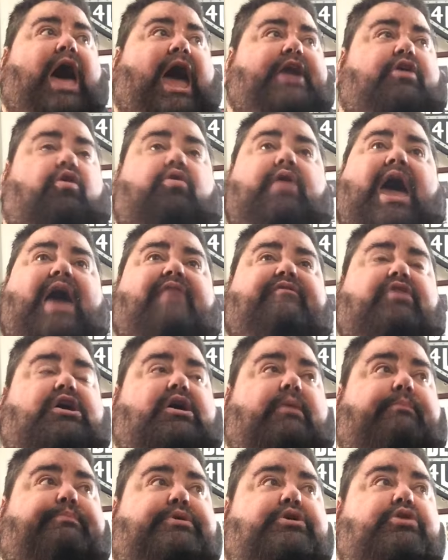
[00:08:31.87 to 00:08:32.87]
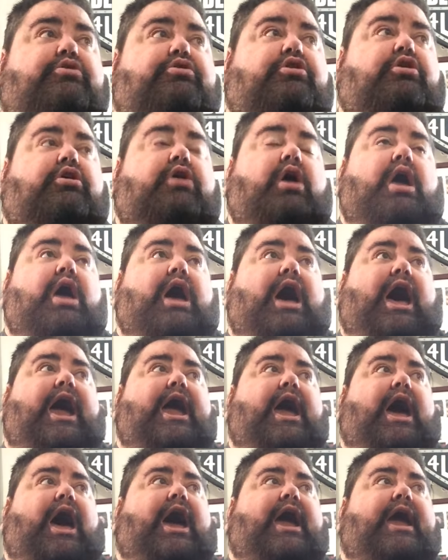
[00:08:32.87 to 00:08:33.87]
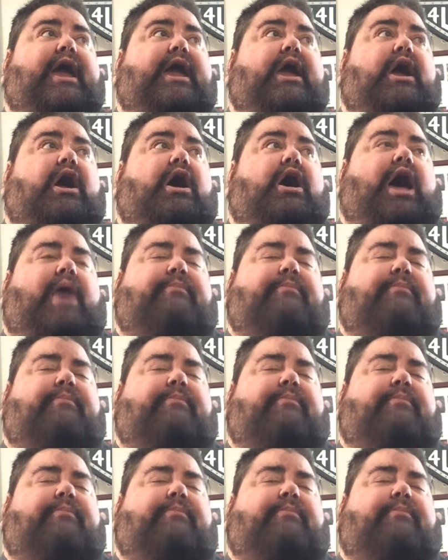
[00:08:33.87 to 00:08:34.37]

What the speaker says: I don't have a computer. I